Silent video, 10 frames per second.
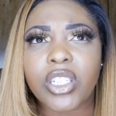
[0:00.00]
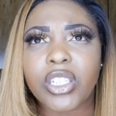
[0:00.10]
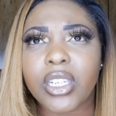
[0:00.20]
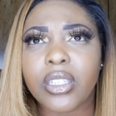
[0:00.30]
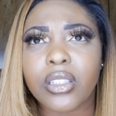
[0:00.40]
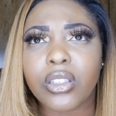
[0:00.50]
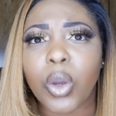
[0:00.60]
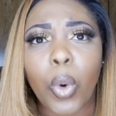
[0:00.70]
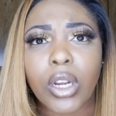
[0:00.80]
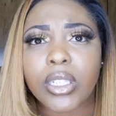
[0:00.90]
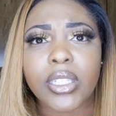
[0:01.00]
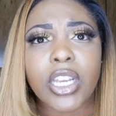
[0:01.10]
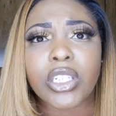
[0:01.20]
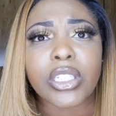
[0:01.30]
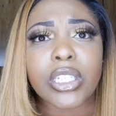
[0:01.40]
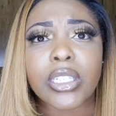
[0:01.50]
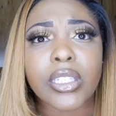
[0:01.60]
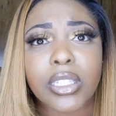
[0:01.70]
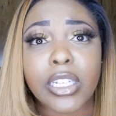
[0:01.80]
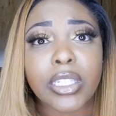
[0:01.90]
just to walk the stage in
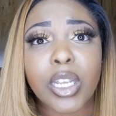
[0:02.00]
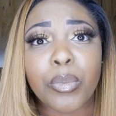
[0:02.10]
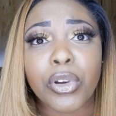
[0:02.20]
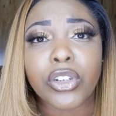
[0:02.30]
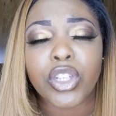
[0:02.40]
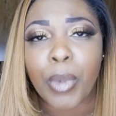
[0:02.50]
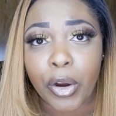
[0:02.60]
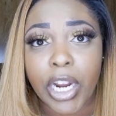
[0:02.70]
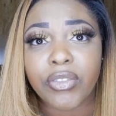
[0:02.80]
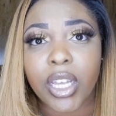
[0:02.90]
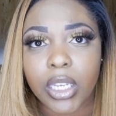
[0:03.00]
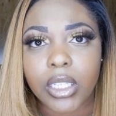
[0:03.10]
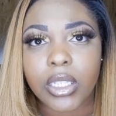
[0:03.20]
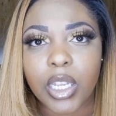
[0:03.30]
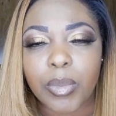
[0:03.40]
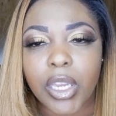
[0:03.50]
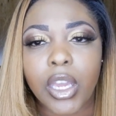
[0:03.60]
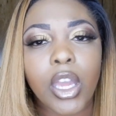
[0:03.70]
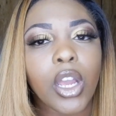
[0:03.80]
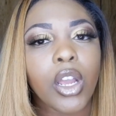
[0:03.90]
December so my grandfather could see me.
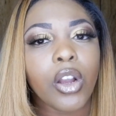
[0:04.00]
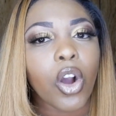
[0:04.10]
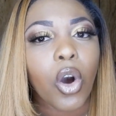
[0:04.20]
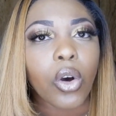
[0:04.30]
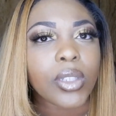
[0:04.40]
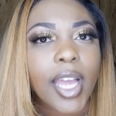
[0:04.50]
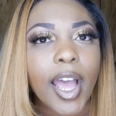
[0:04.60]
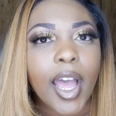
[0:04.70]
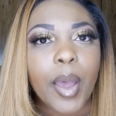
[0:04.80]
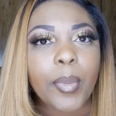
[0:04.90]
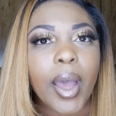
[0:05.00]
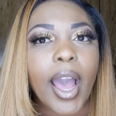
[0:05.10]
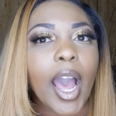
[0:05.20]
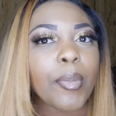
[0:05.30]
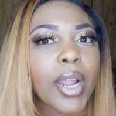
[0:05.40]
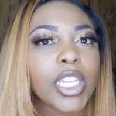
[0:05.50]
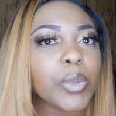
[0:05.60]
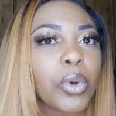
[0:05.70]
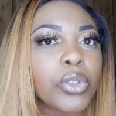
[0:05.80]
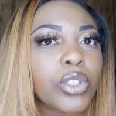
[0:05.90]
Whole time, I'm not
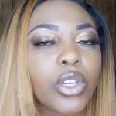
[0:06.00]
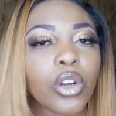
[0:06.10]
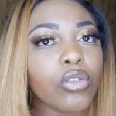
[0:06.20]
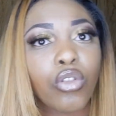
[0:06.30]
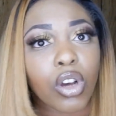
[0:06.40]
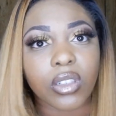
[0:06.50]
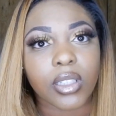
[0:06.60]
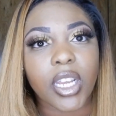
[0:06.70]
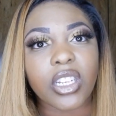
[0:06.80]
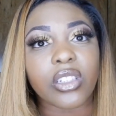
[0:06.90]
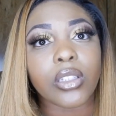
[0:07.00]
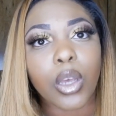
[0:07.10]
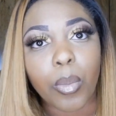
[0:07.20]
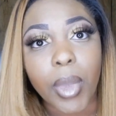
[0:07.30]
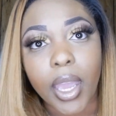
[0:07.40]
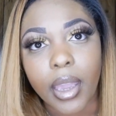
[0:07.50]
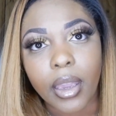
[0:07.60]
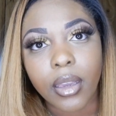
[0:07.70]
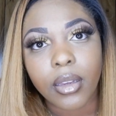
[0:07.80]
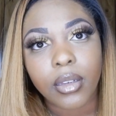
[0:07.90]
supposed to cross the stage until May
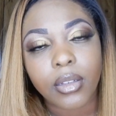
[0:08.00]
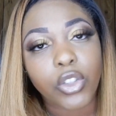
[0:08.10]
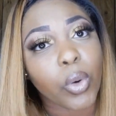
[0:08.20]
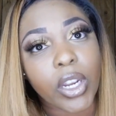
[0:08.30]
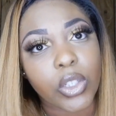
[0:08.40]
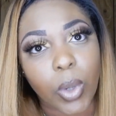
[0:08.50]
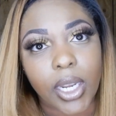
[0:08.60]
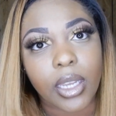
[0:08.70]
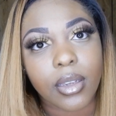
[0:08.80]
2020.